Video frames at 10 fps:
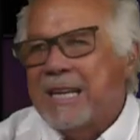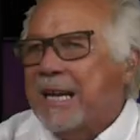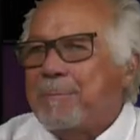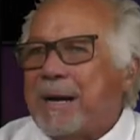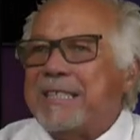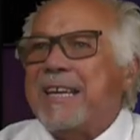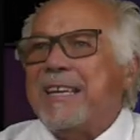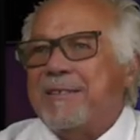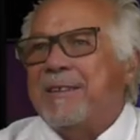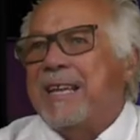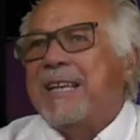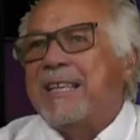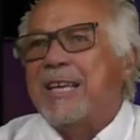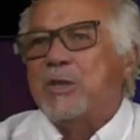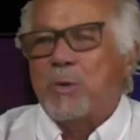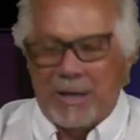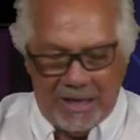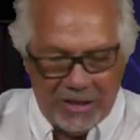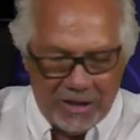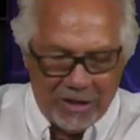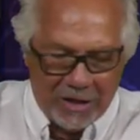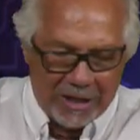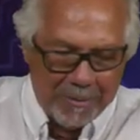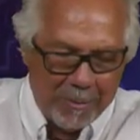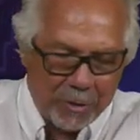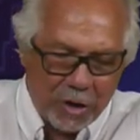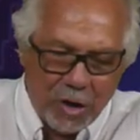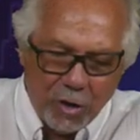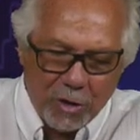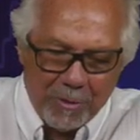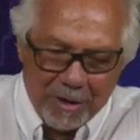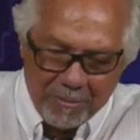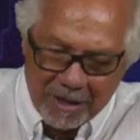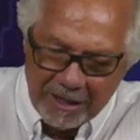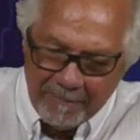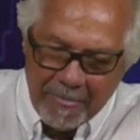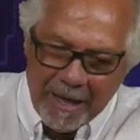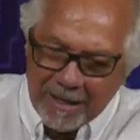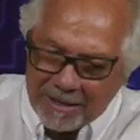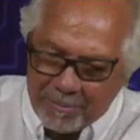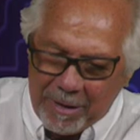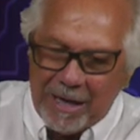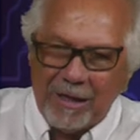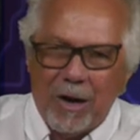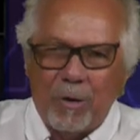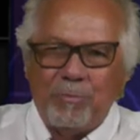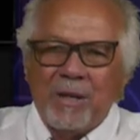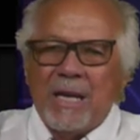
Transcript: My take, guess what? He's either going to come up with a huge amount of money to bail out